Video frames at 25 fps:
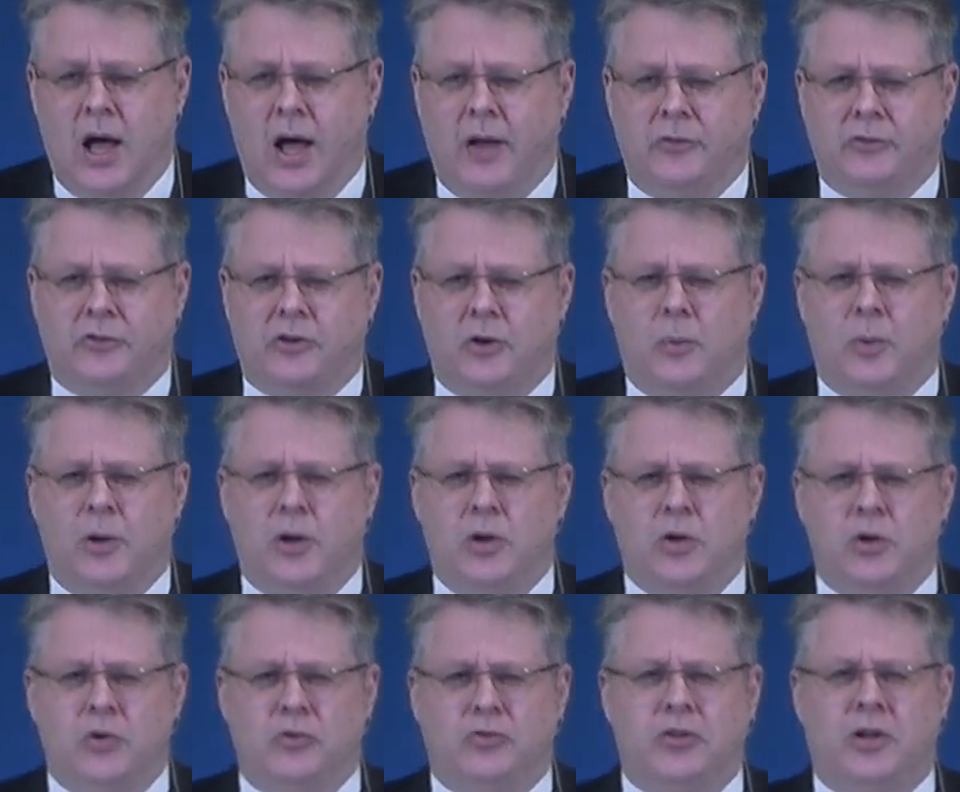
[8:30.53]

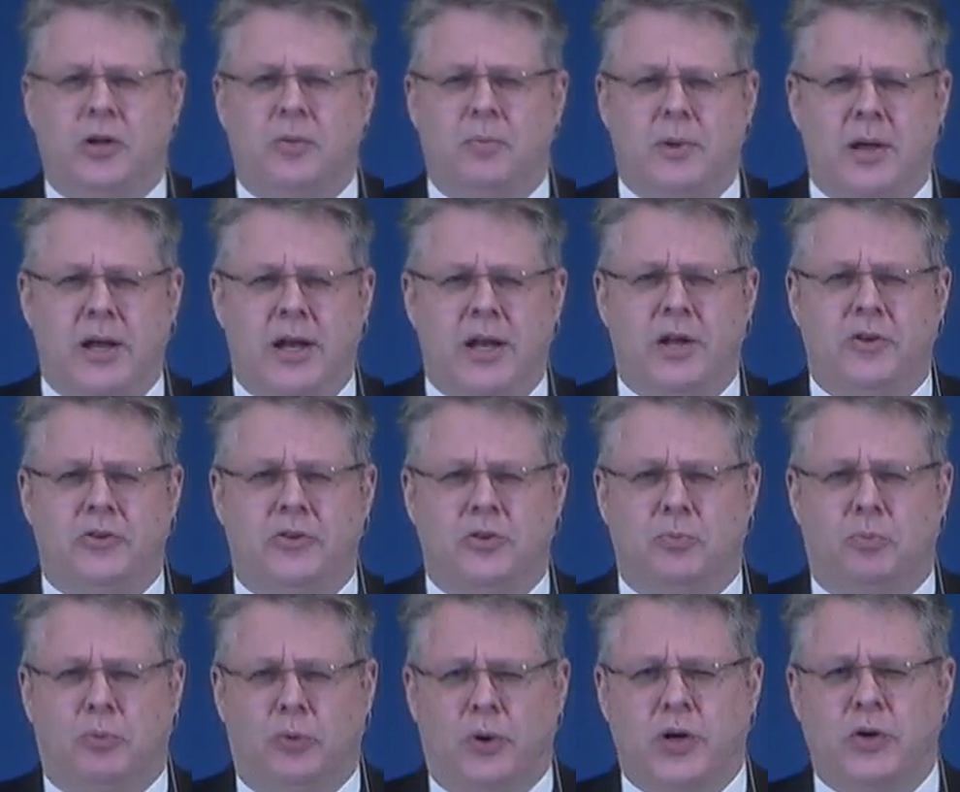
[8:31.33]
Someone who's committed
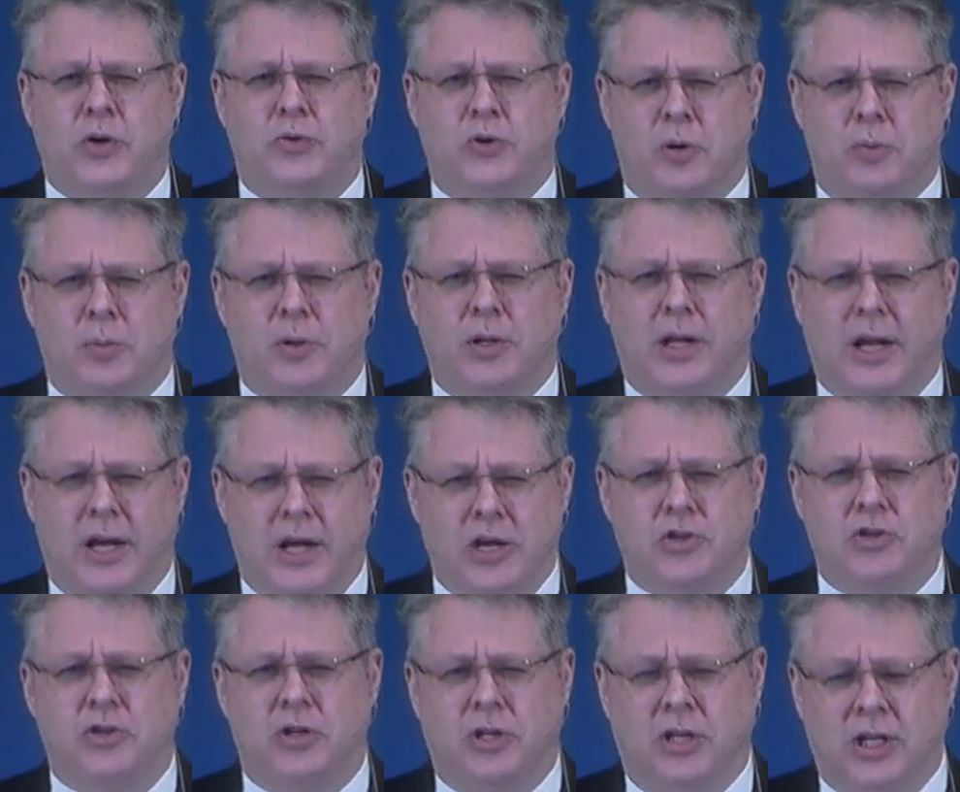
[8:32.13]
to
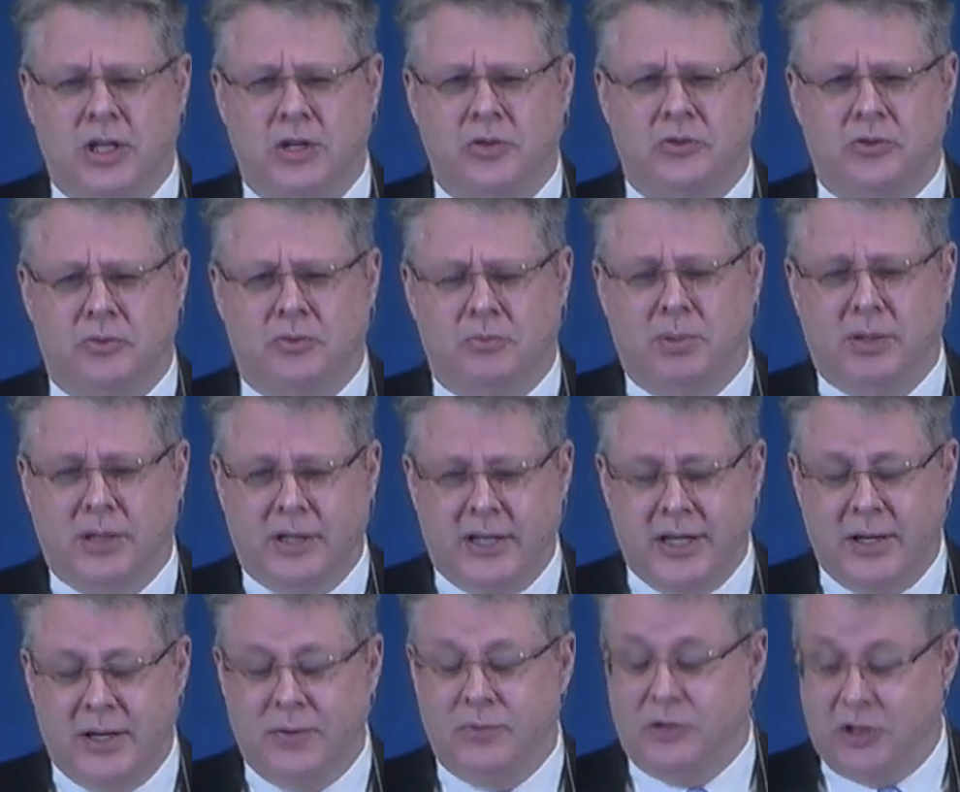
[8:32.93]
pre-tribulationalism
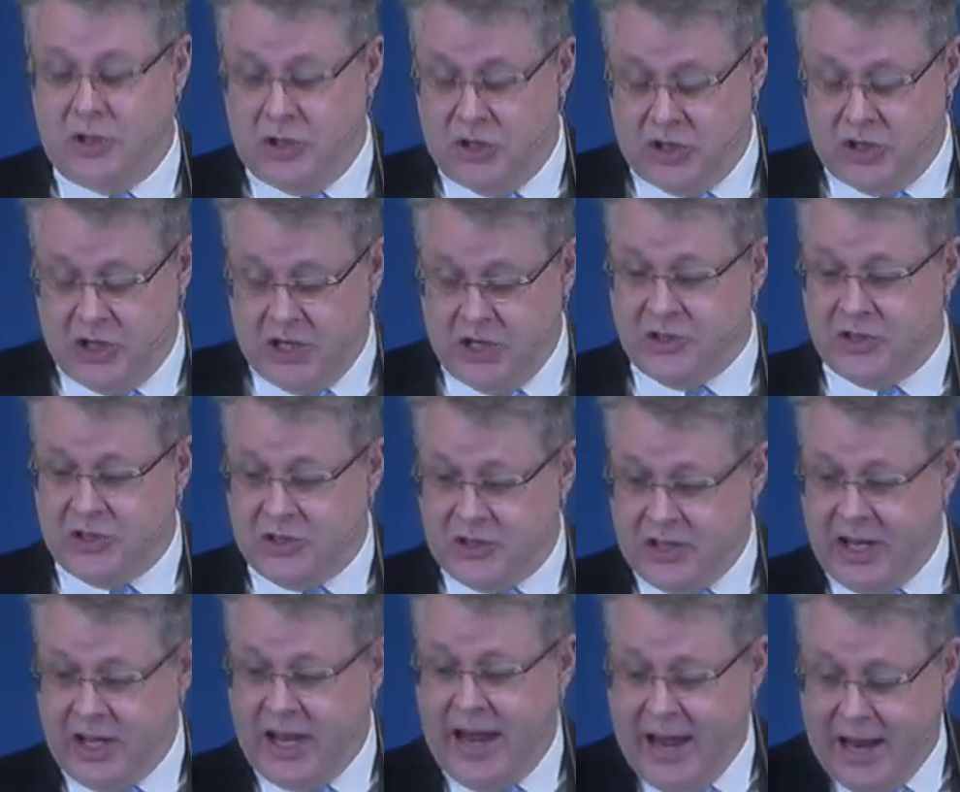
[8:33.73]
believes that
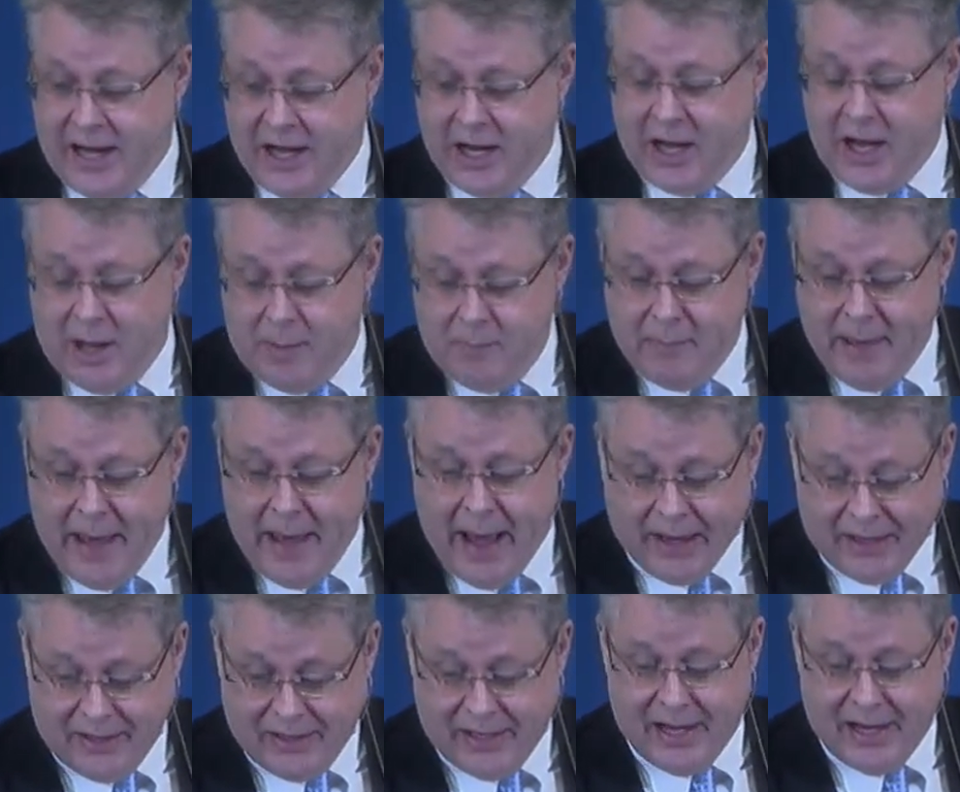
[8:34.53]
Jesus can come
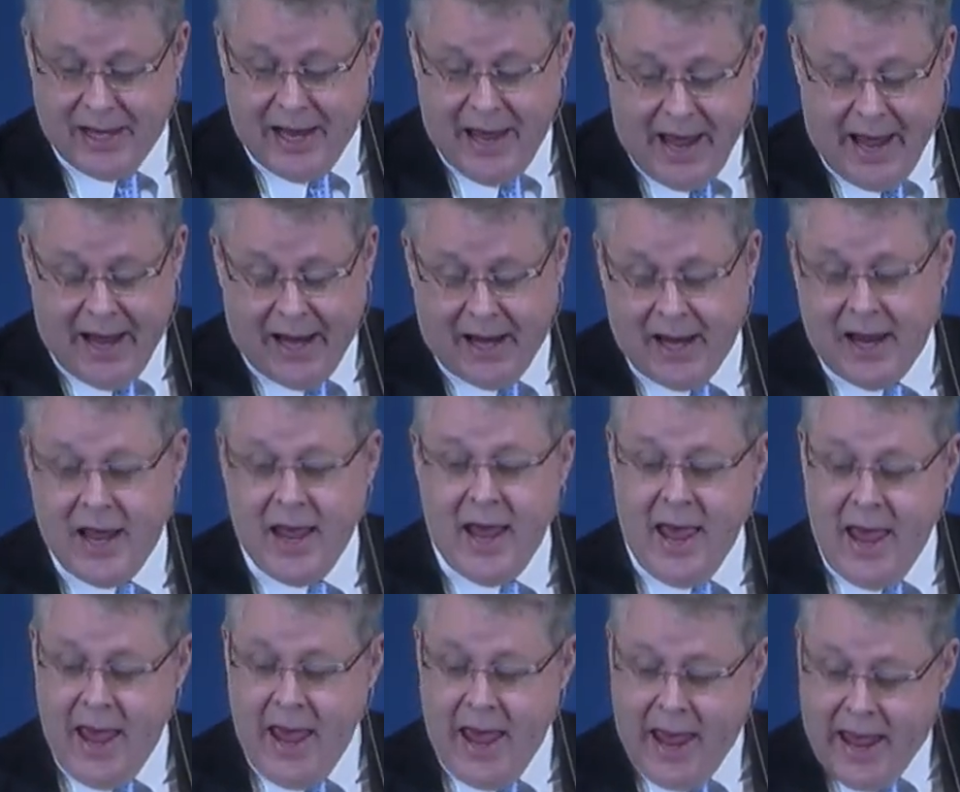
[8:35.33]
back today.
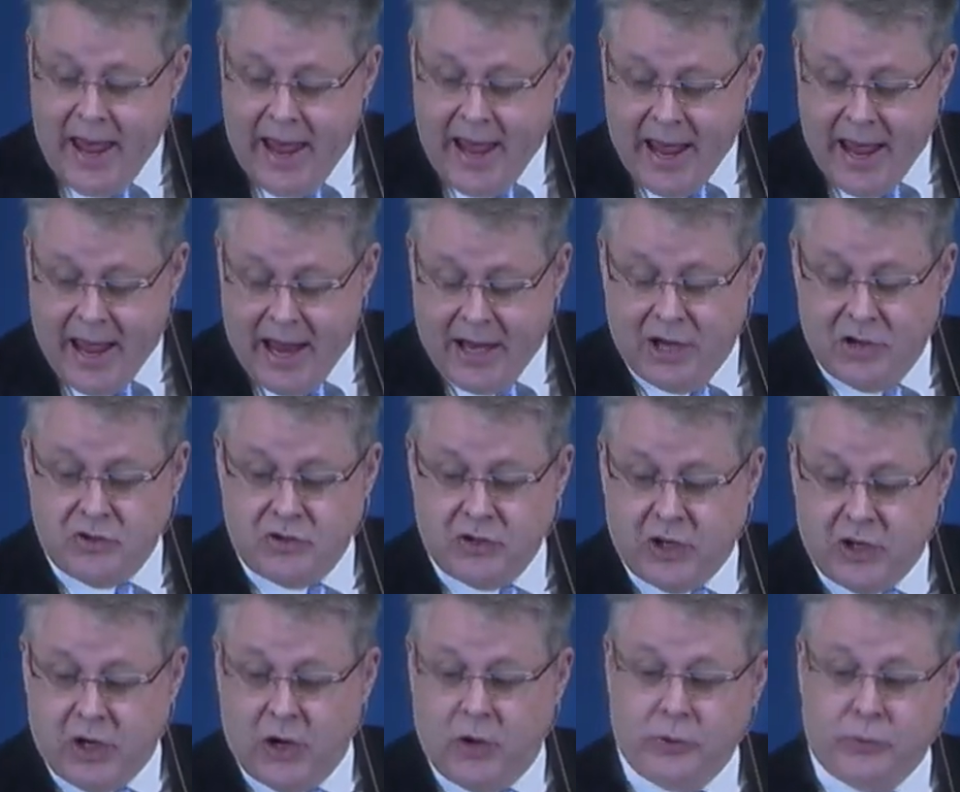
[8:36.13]
And
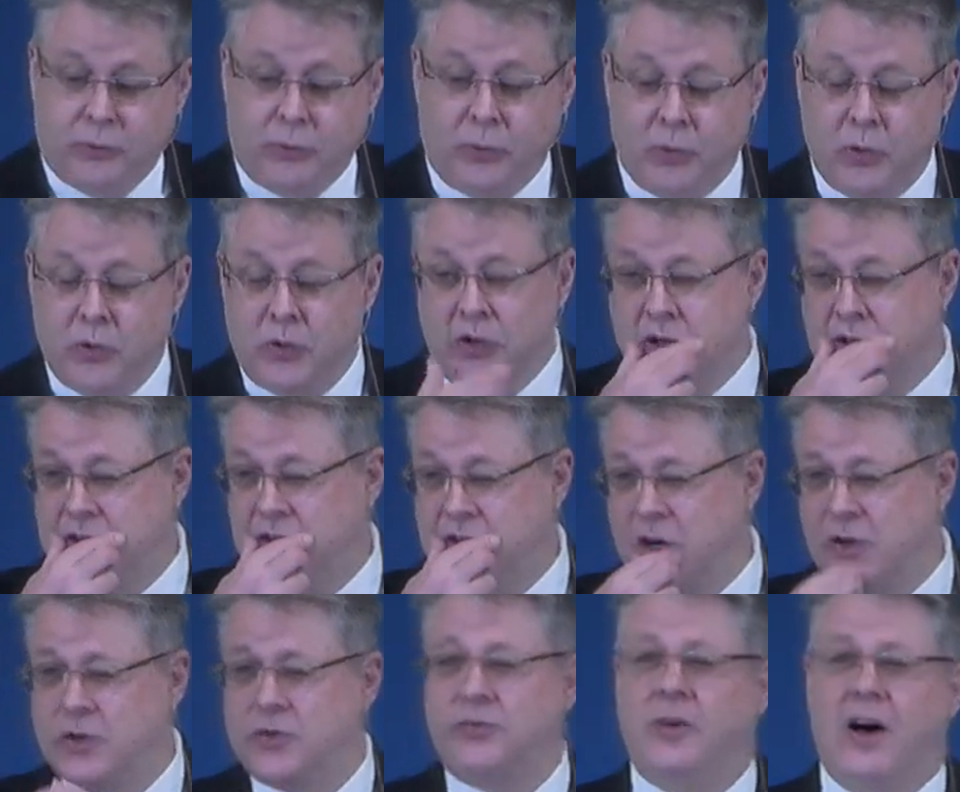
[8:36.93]
as you go through the
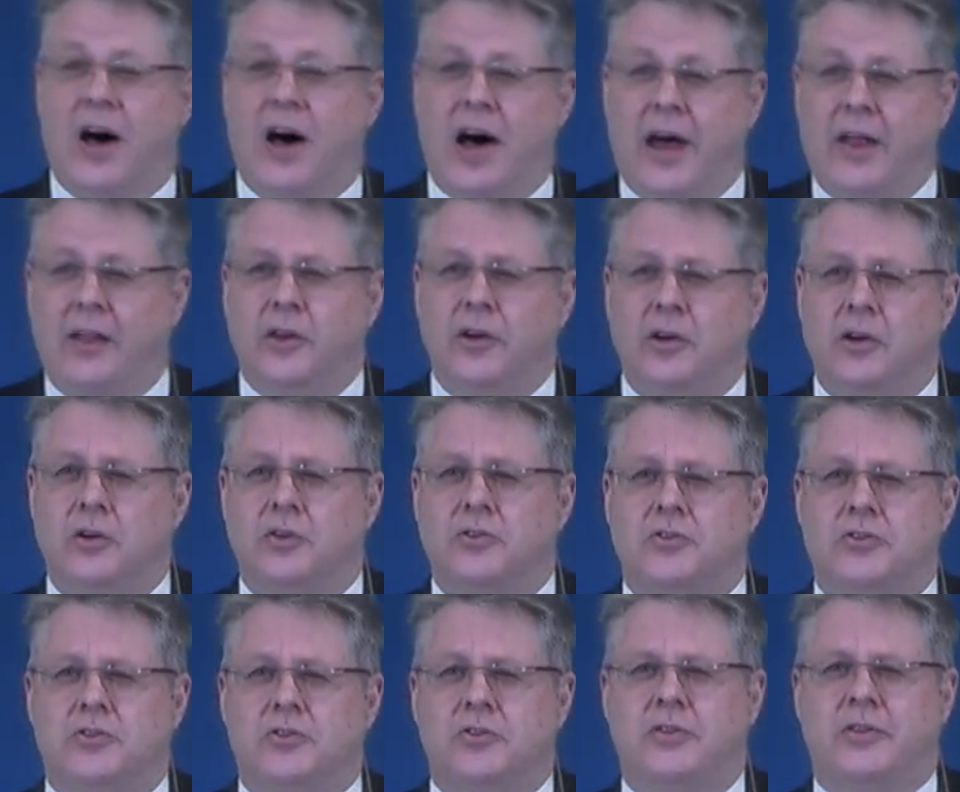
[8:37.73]
church
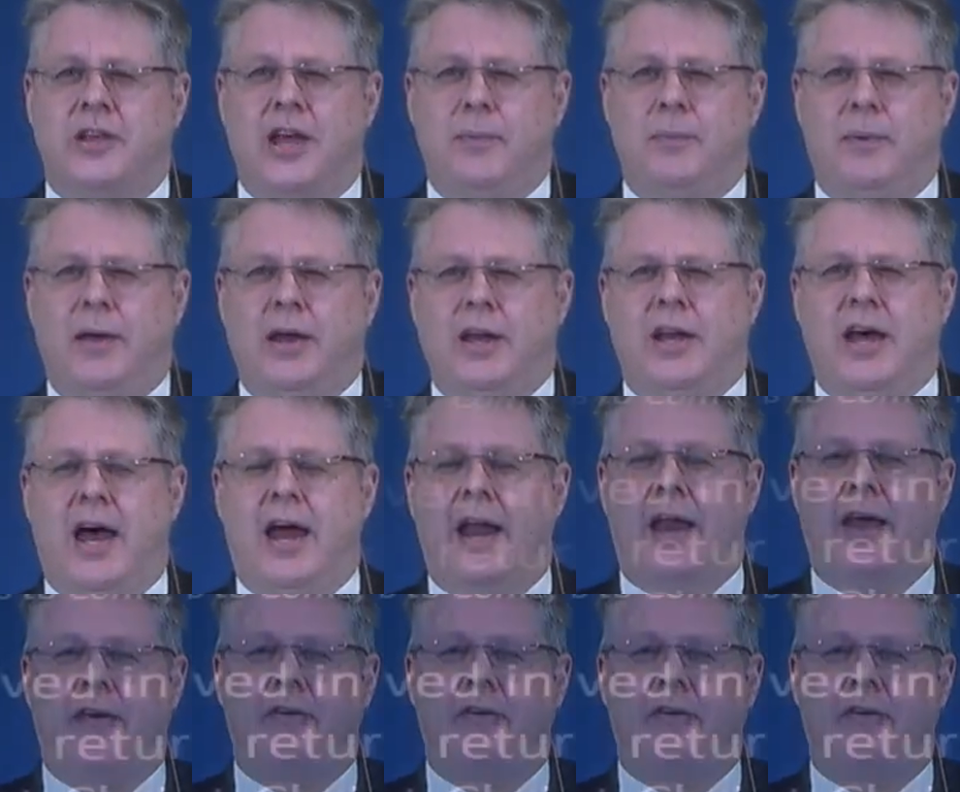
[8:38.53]
fathers, they may not